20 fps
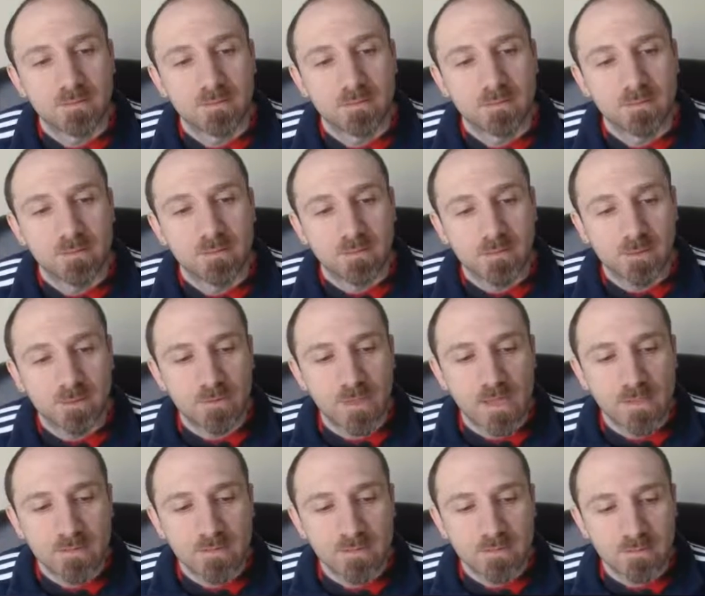so
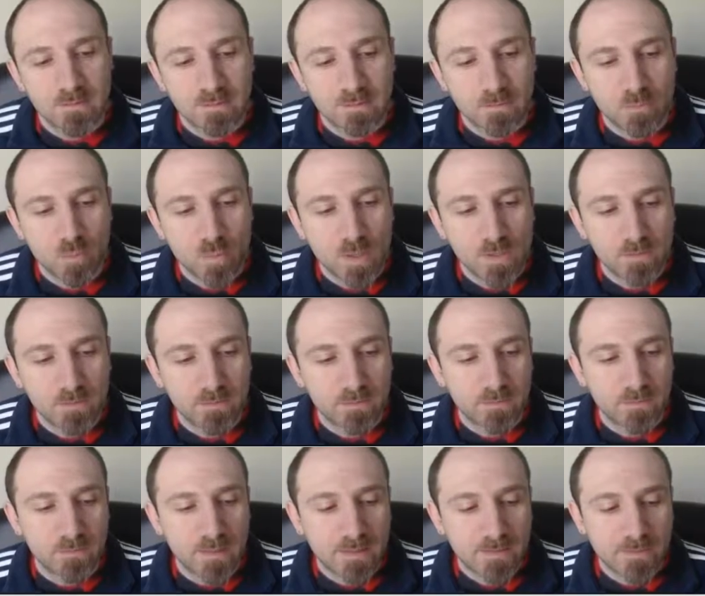that's the
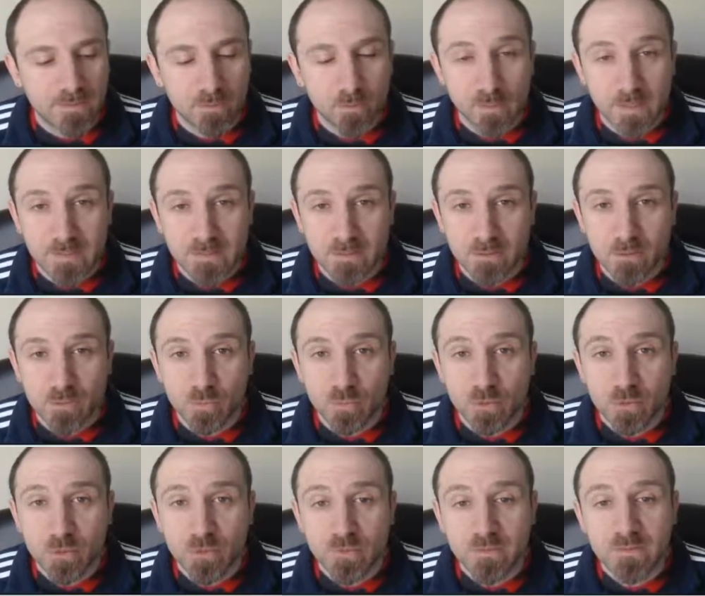reason you
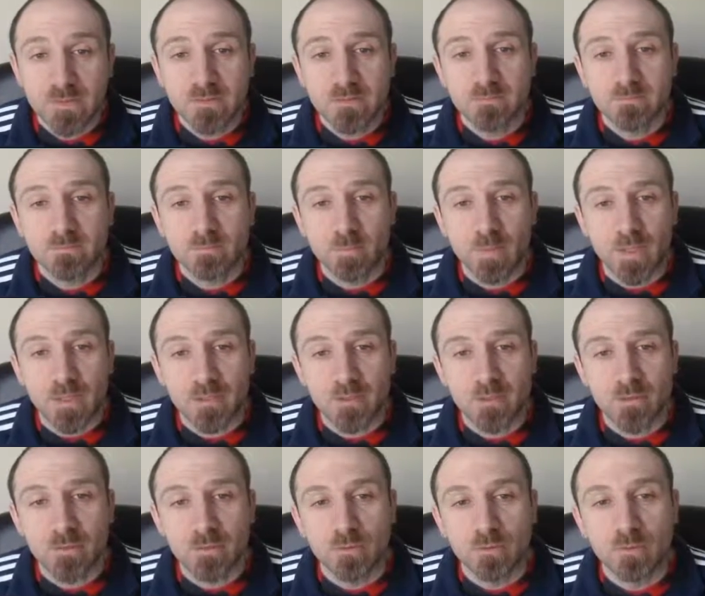would use it, but
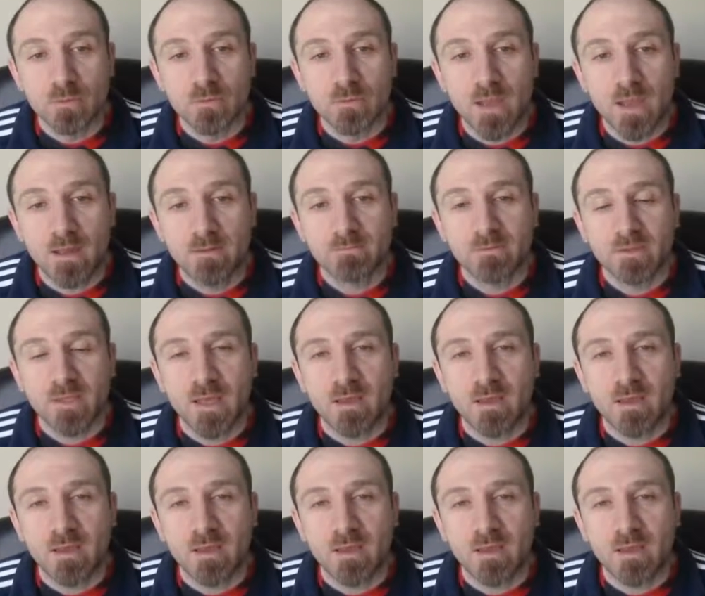you have to